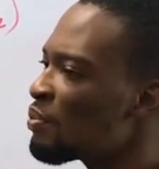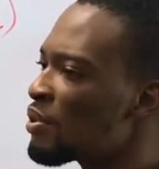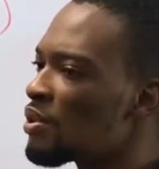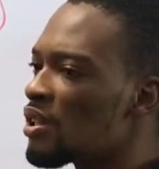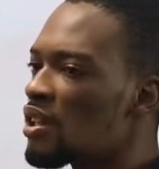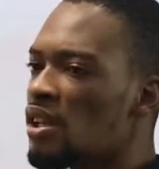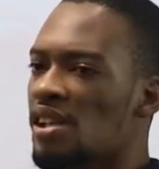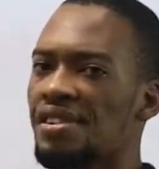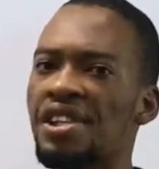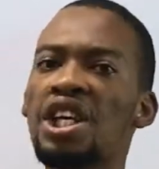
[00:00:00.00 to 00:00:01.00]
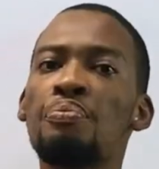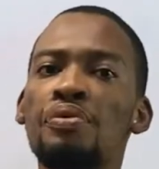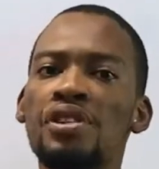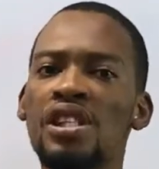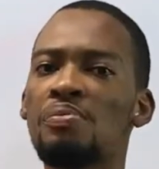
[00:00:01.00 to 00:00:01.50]
input? The
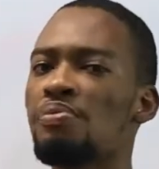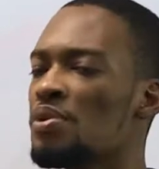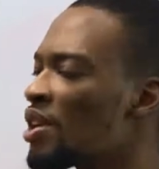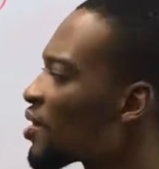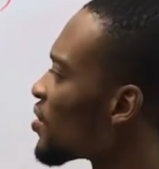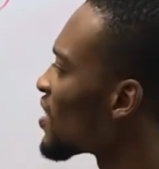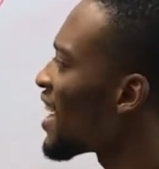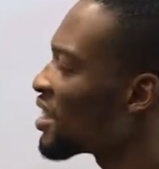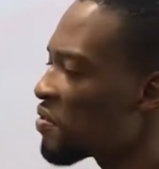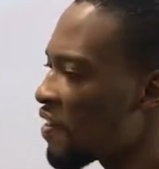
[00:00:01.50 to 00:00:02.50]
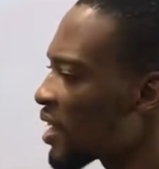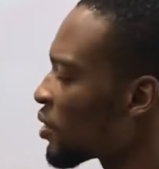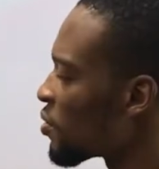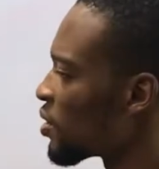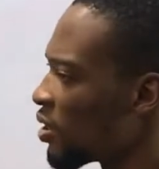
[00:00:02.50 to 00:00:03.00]
input in production are the
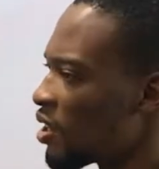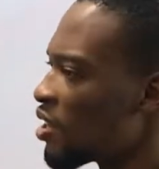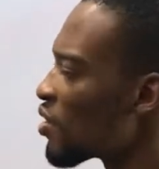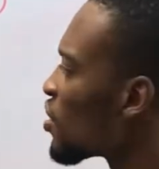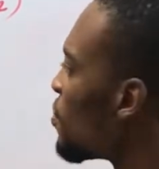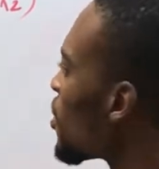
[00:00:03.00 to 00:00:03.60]
factors. So